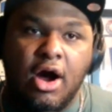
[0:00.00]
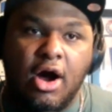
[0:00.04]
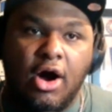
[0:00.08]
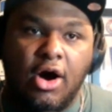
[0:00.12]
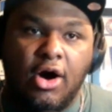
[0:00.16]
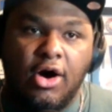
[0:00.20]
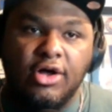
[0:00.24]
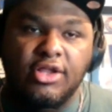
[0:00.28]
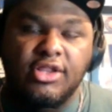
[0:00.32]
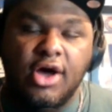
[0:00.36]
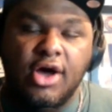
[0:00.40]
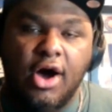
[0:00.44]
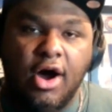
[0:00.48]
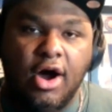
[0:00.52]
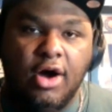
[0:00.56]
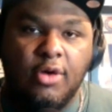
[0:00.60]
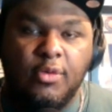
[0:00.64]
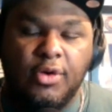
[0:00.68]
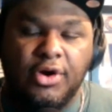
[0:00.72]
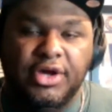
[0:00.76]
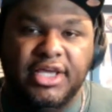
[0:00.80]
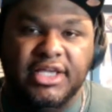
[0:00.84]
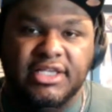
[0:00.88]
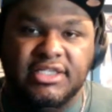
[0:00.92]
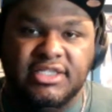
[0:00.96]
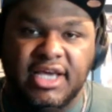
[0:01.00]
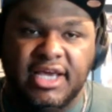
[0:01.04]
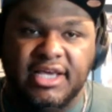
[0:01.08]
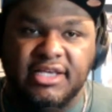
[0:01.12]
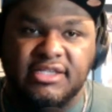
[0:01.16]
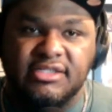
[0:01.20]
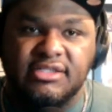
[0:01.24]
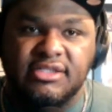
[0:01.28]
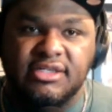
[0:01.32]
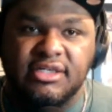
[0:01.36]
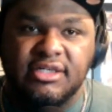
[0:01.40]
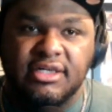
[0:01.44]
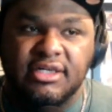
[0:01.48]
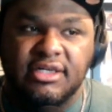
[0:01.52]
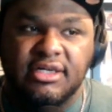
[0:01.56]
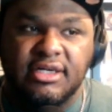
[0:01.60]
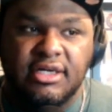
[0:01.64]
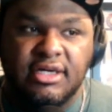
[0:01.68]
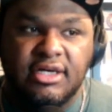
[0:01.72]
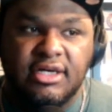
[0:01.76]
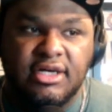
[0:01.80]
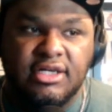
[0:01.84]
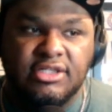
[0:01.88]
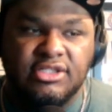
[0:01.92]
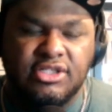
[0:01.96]
all the hard work it takes to
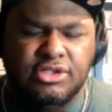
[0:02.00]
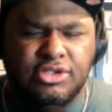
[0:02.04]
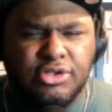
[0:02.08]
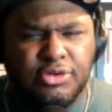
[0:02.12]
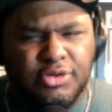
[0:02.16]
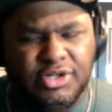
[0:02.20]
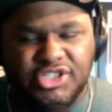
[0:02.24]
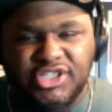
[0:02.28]
do